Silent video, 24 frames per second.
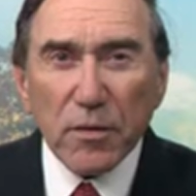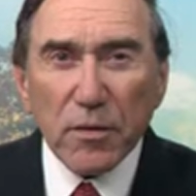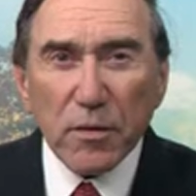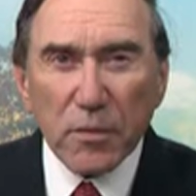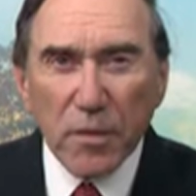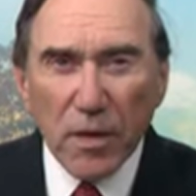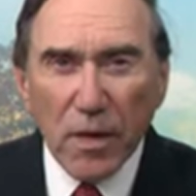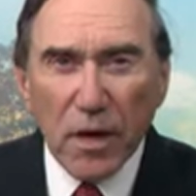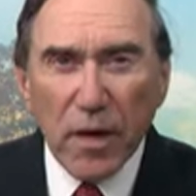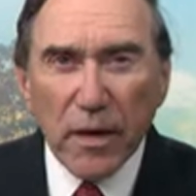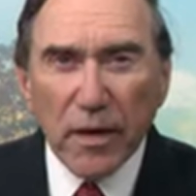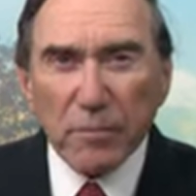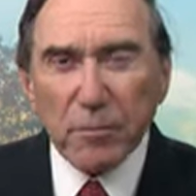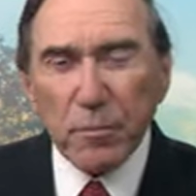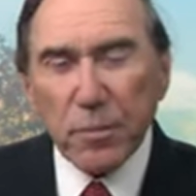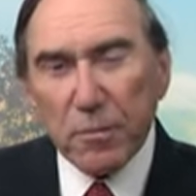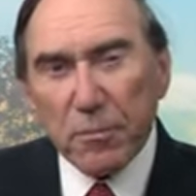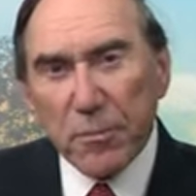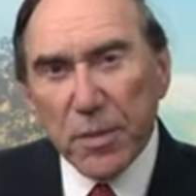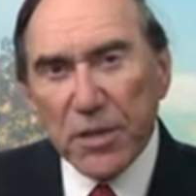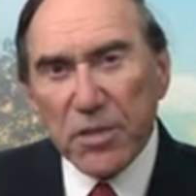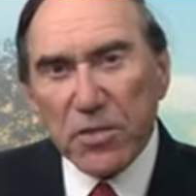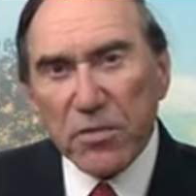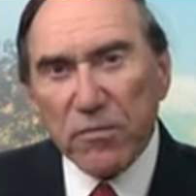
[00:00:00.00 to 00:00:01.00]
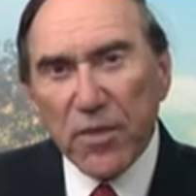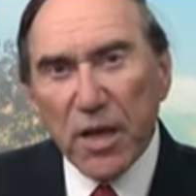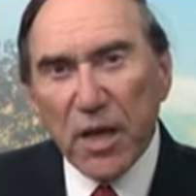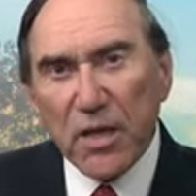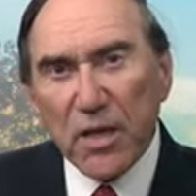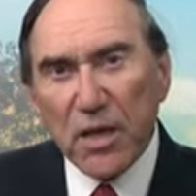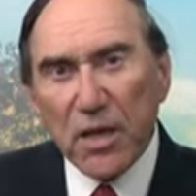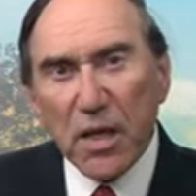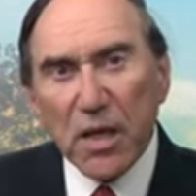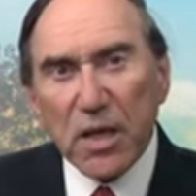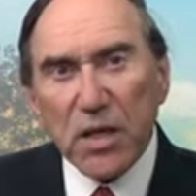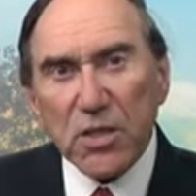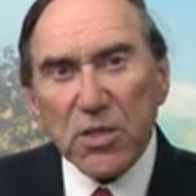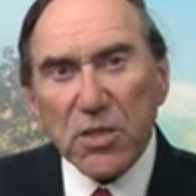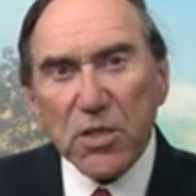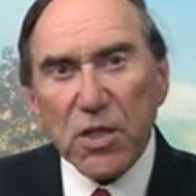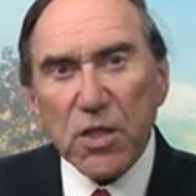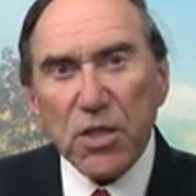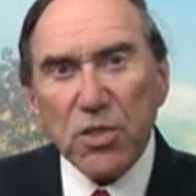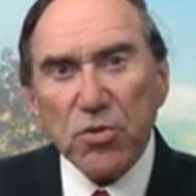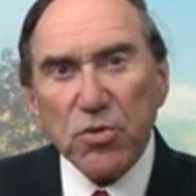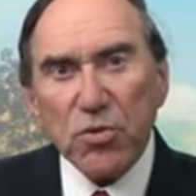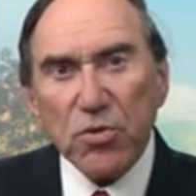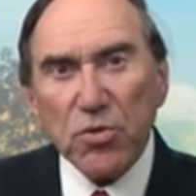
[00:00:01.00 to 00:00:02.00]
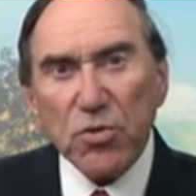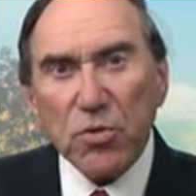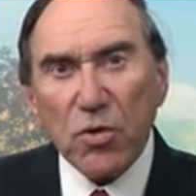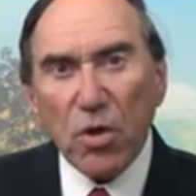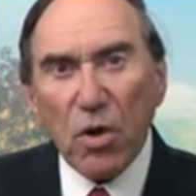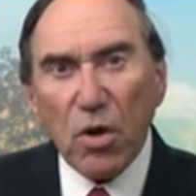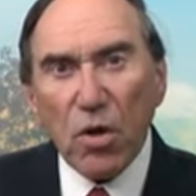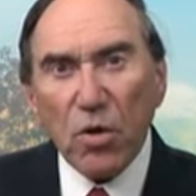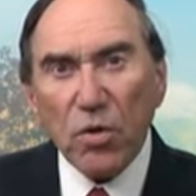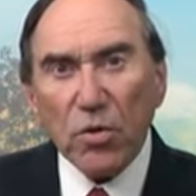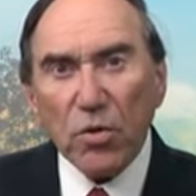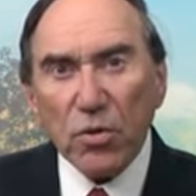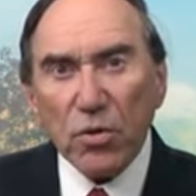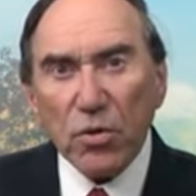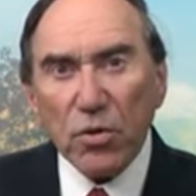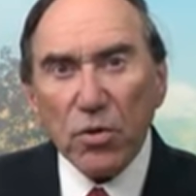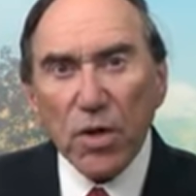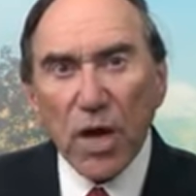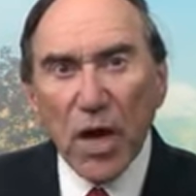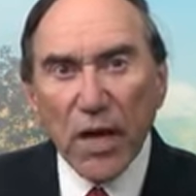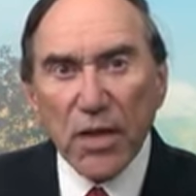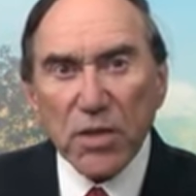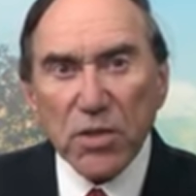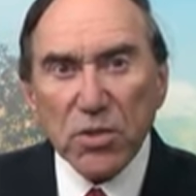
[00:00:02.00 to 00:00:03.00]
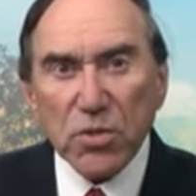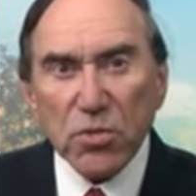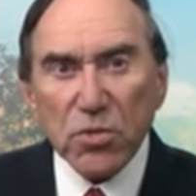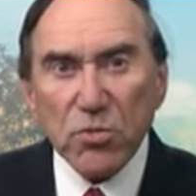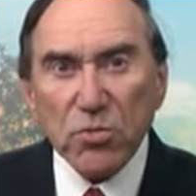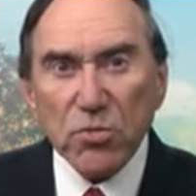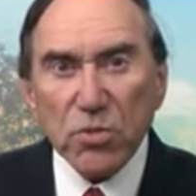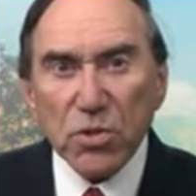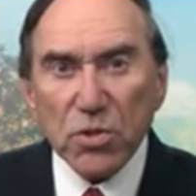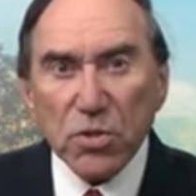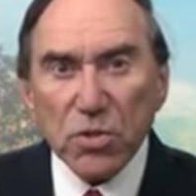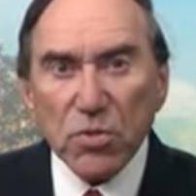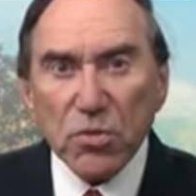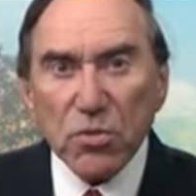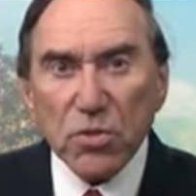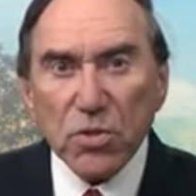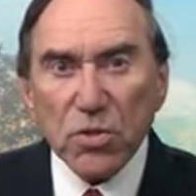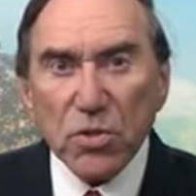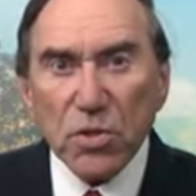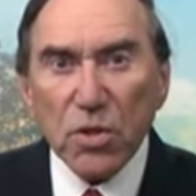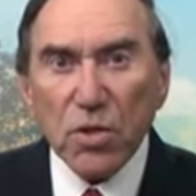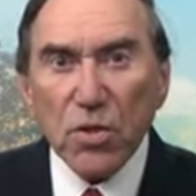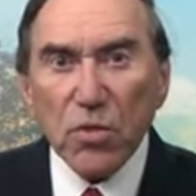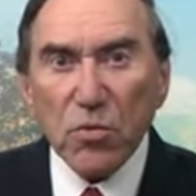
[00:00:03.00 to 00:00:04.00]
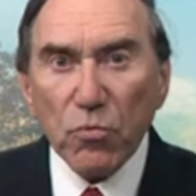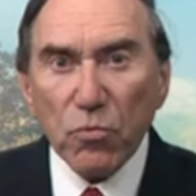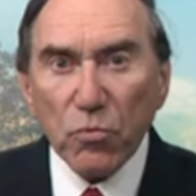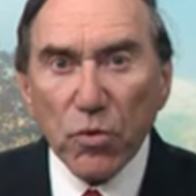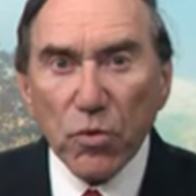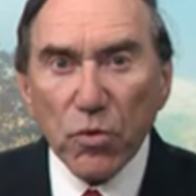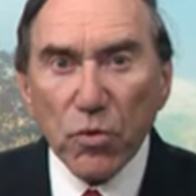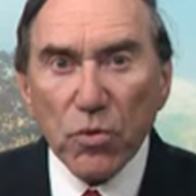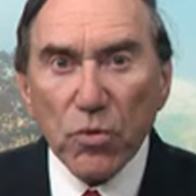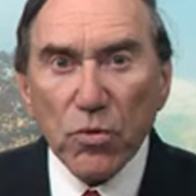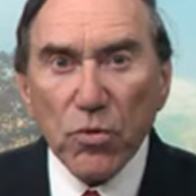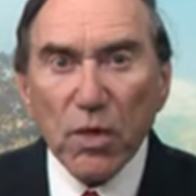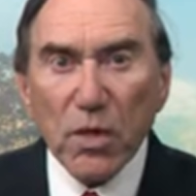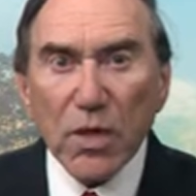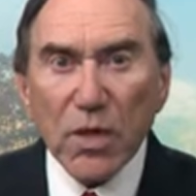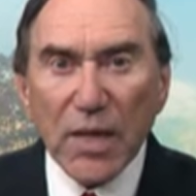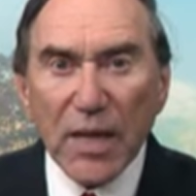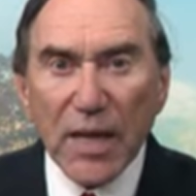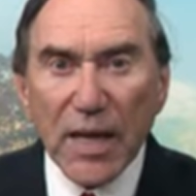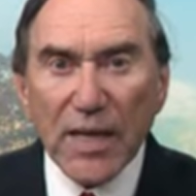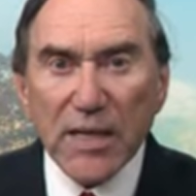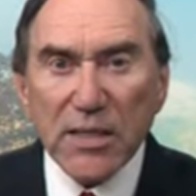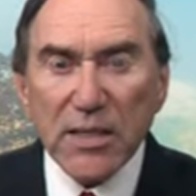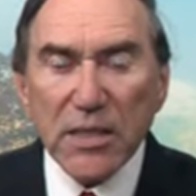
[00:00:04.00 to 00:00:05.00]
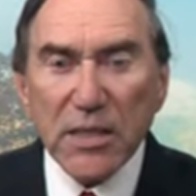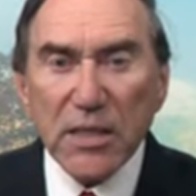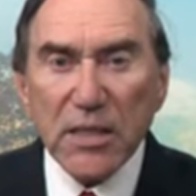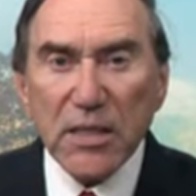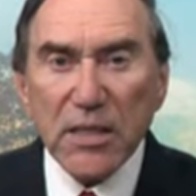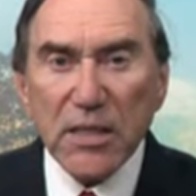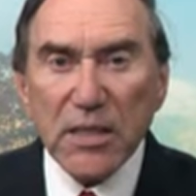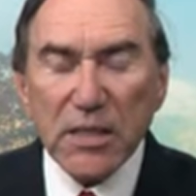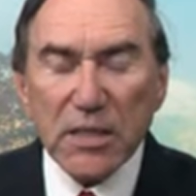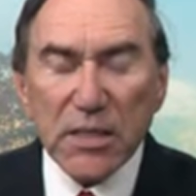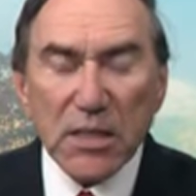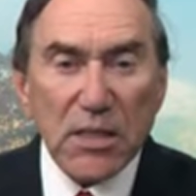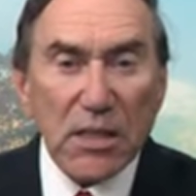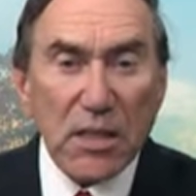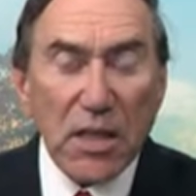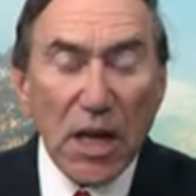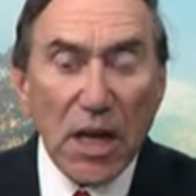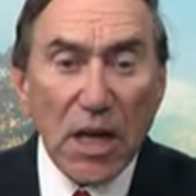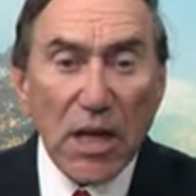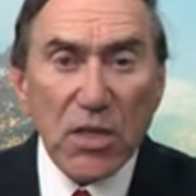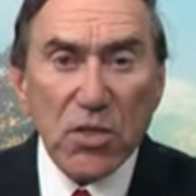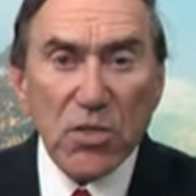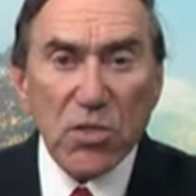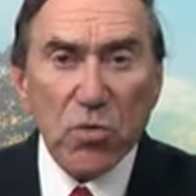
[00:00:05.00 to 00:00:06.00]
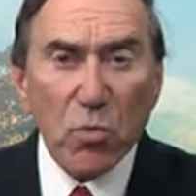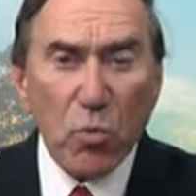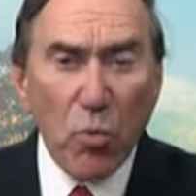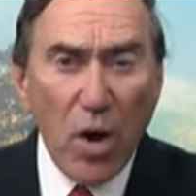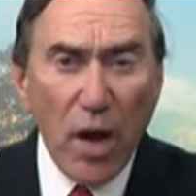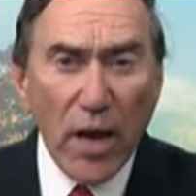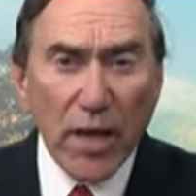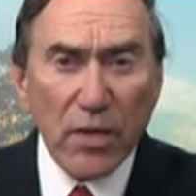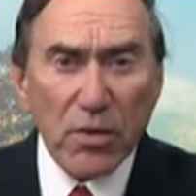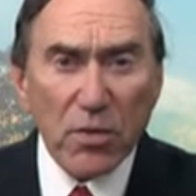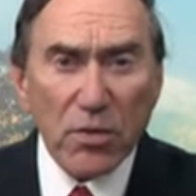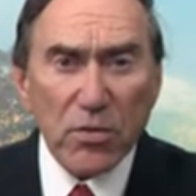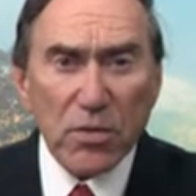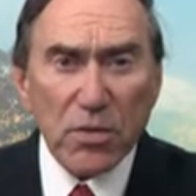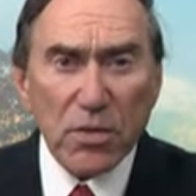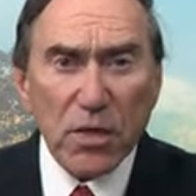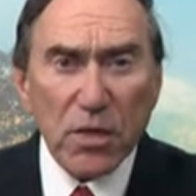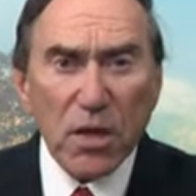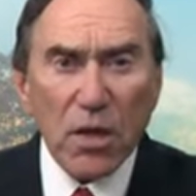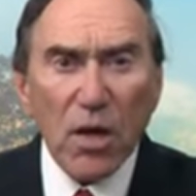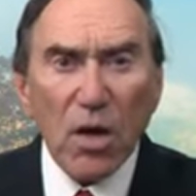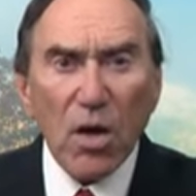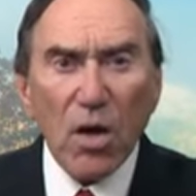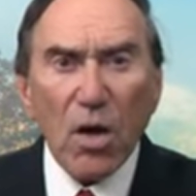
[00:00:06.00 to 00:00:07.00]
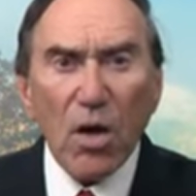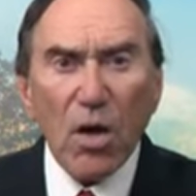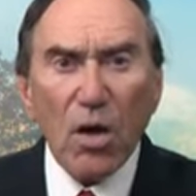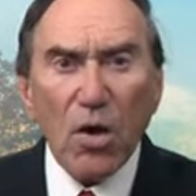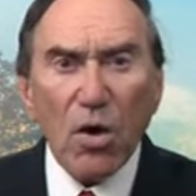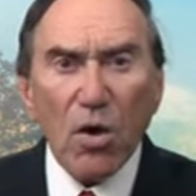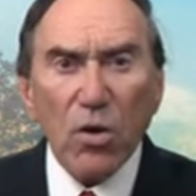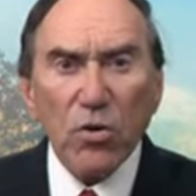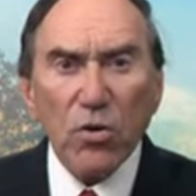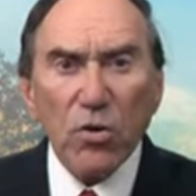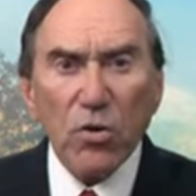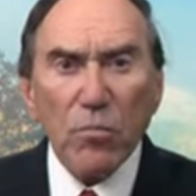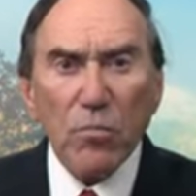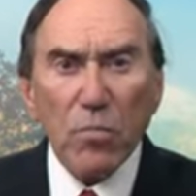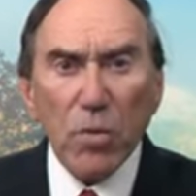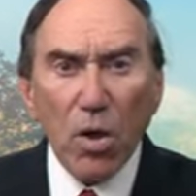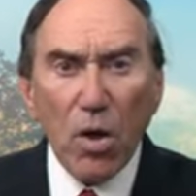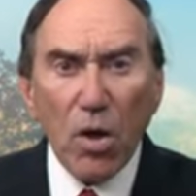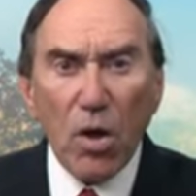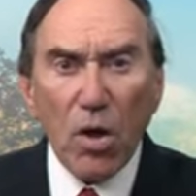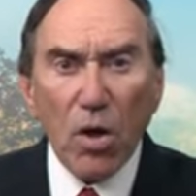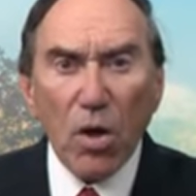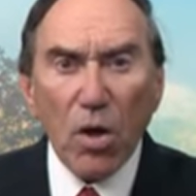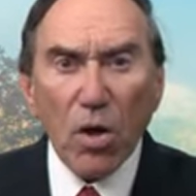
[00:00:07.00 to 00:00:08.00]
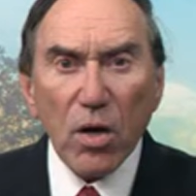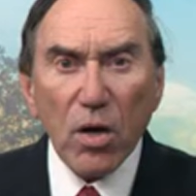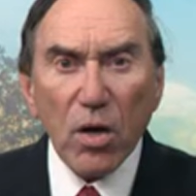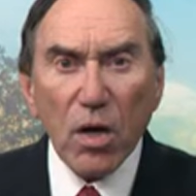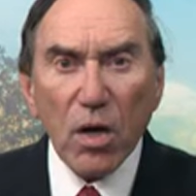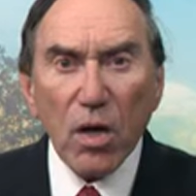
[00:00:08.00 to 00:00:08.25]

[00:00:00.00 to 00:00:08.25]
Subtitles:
a Pennsylvania English teacher who called her high school students rude, lazy, disengaged whiners on her blog,